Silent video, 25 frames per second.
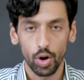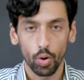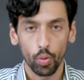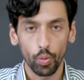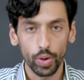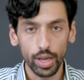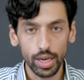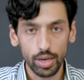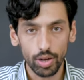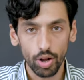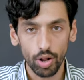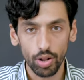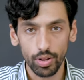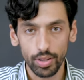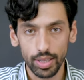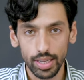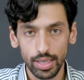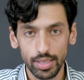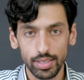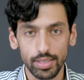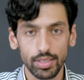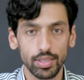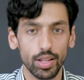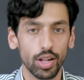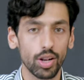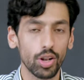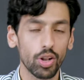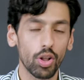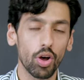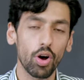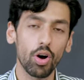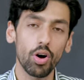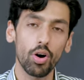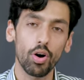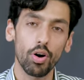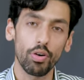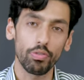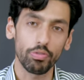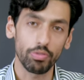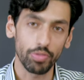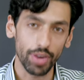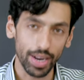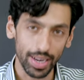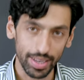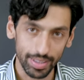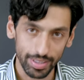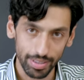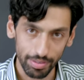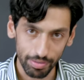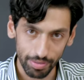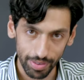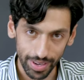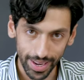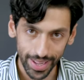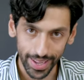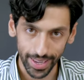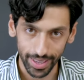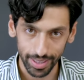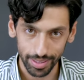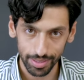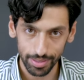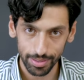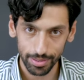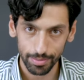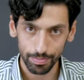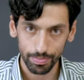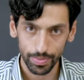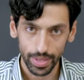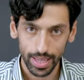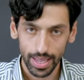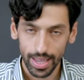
We call this the law of relative length.